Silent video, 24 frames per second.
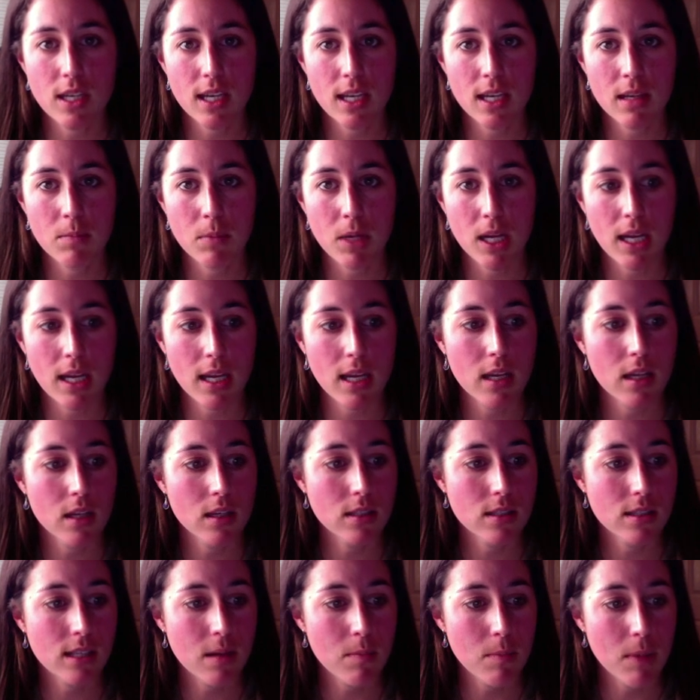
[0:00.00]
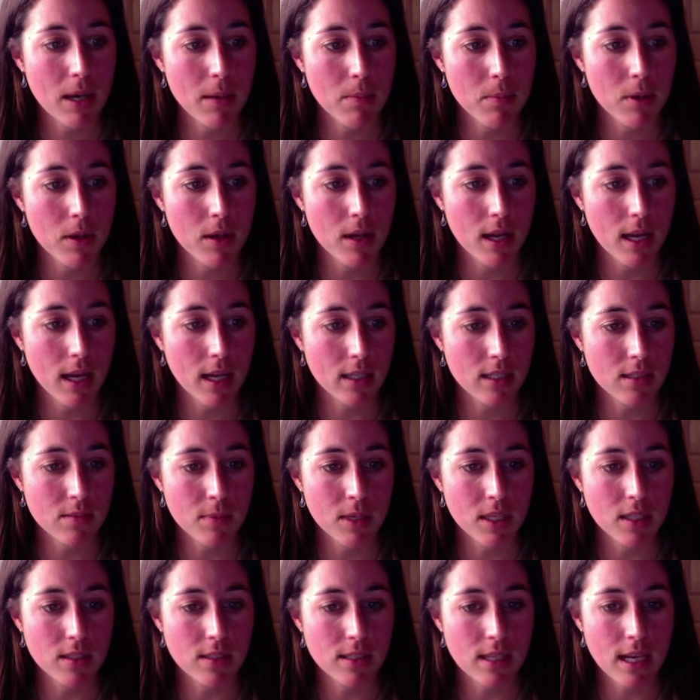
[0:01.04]
in my sitemap
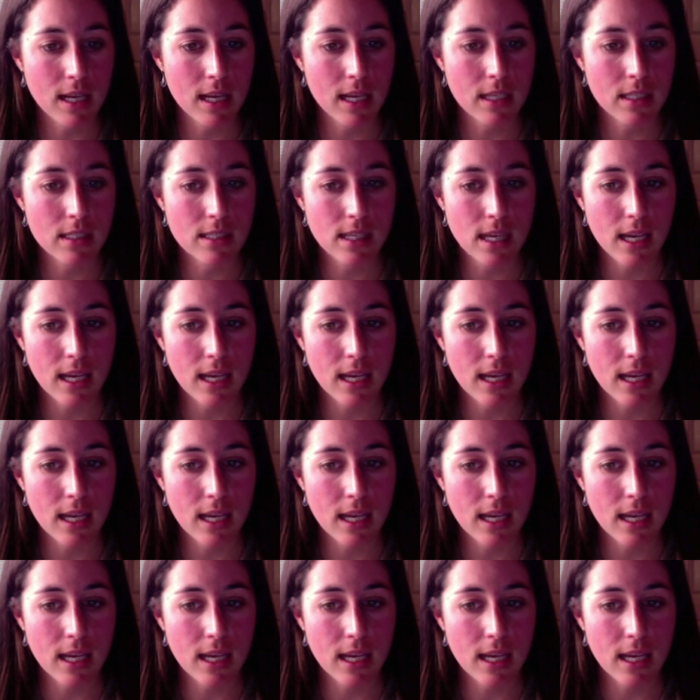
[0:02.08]
XML settings,